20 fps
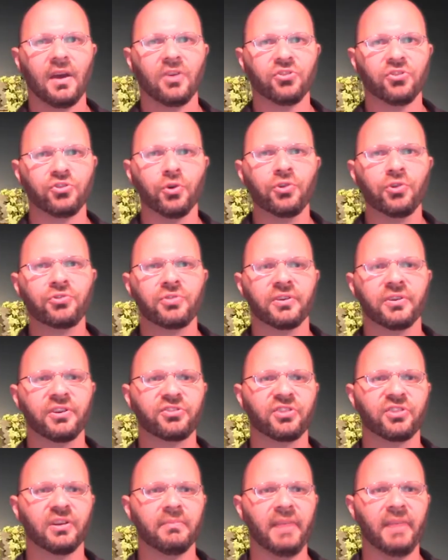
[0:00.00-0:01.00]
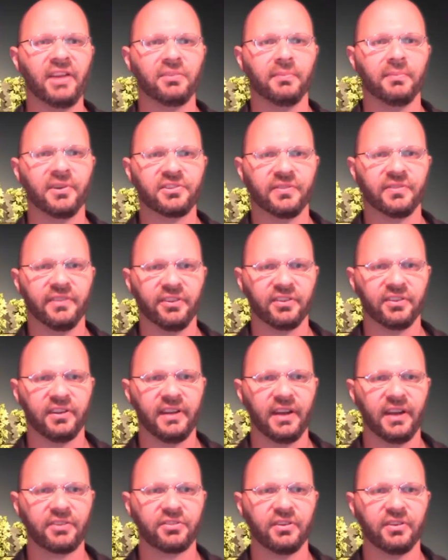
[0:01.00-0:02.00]
Jewish tradition makes much of this
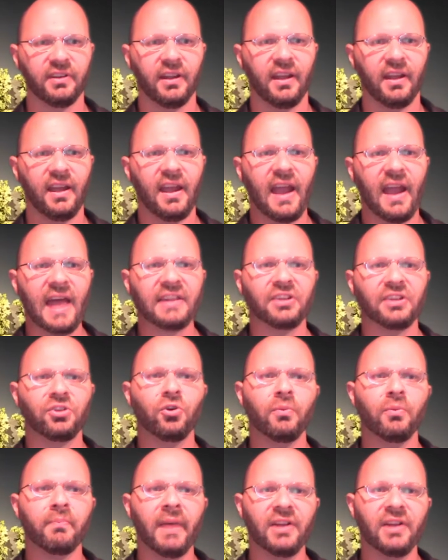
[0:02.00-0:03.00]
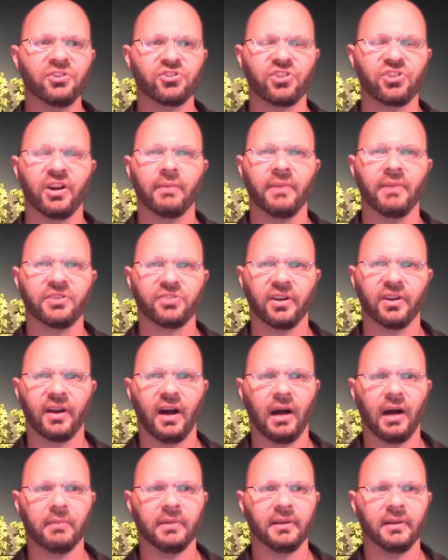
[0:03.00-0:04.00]
connection, and the two men share much in
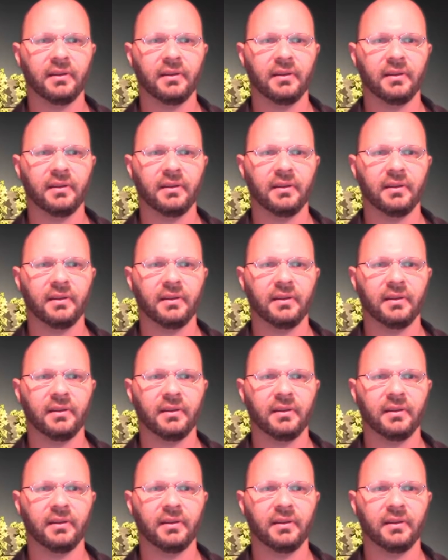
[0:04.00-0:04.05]
common.